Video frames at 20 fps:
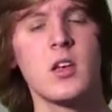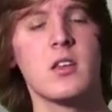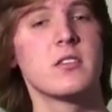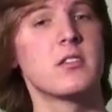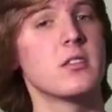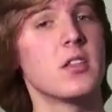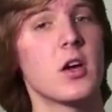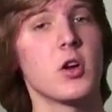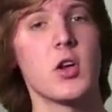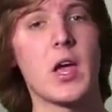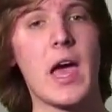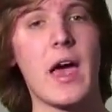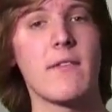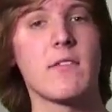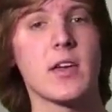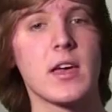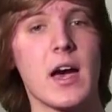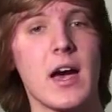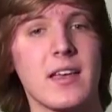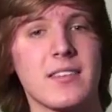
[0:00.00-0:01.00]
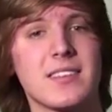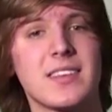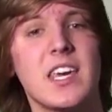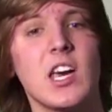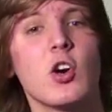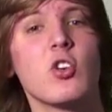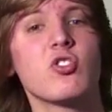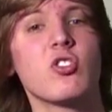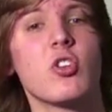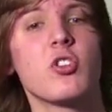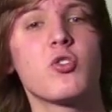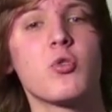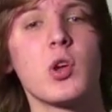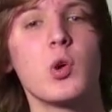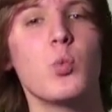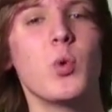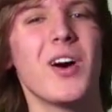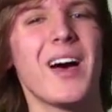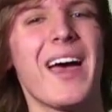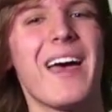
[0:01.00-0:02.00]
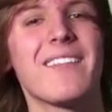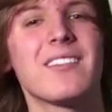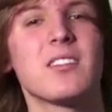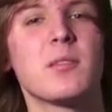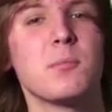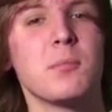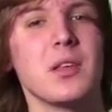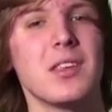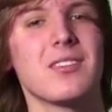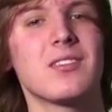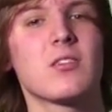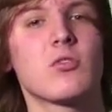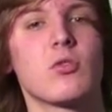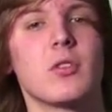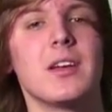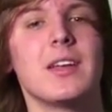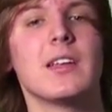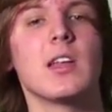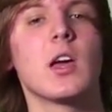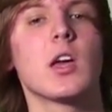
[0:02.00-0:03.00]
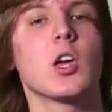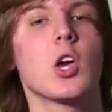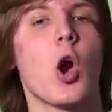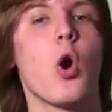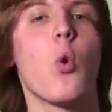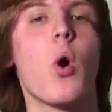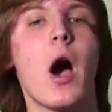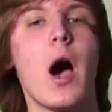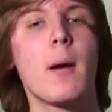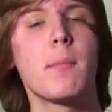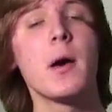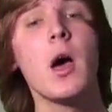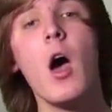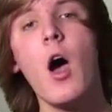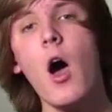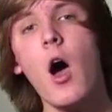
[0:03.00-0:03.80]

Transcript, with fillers: So there you have it, guys. Killzone 3 will have split screen co-op.